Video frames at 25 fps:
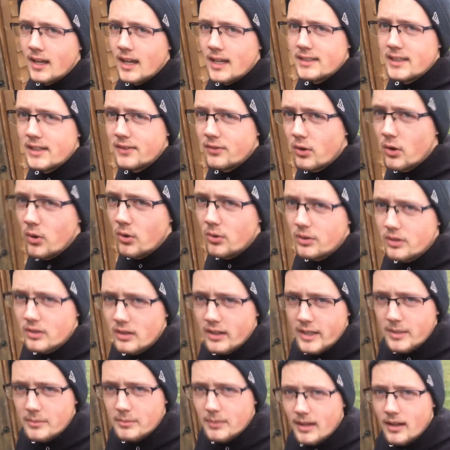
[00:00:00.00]
Never owned a
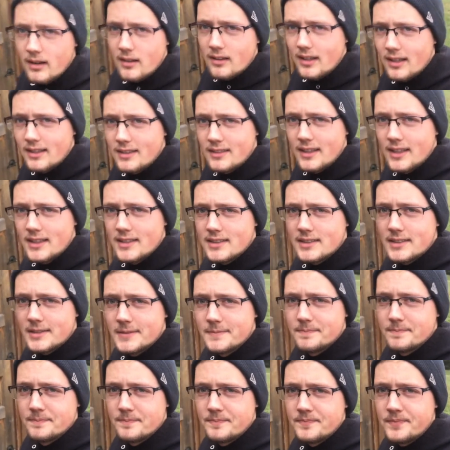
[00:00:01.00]
late model like this.
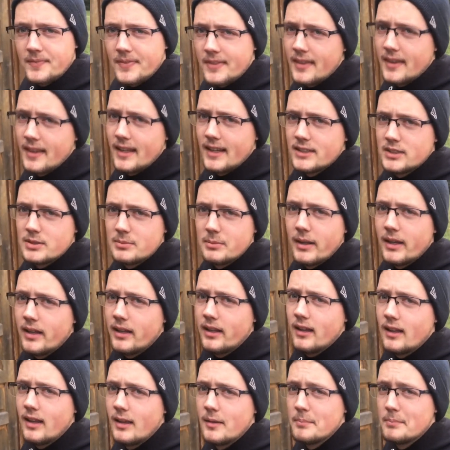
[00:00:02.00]
As you
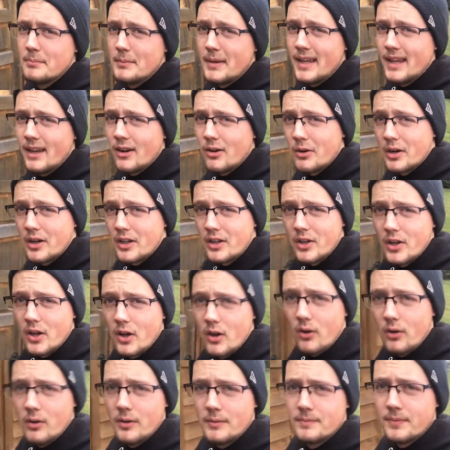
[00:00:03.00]
may already
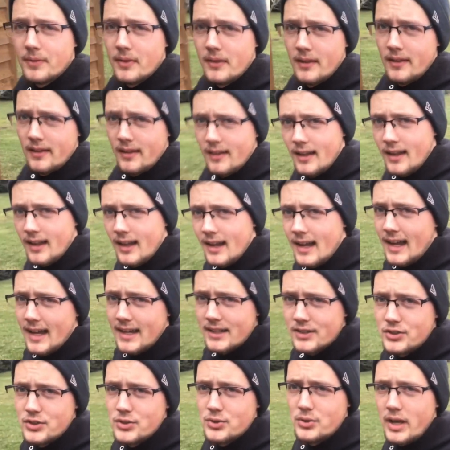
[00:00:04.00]
know, I
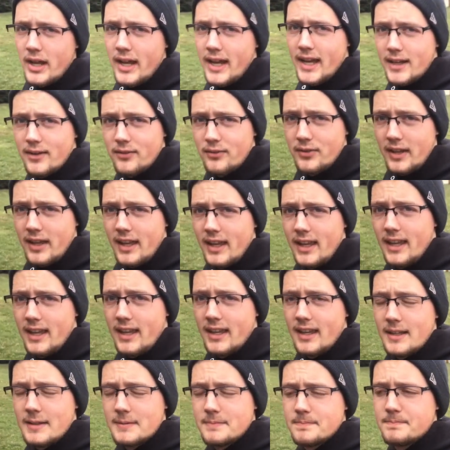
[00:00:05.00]
do have
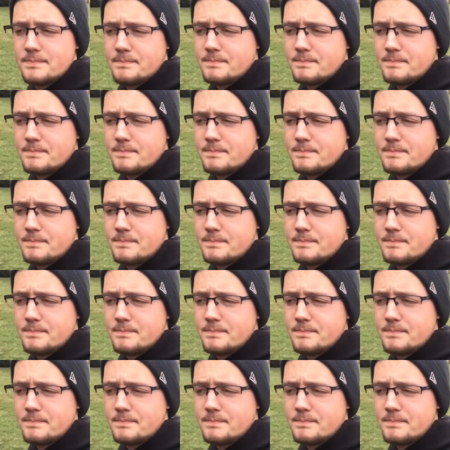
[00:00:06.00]
a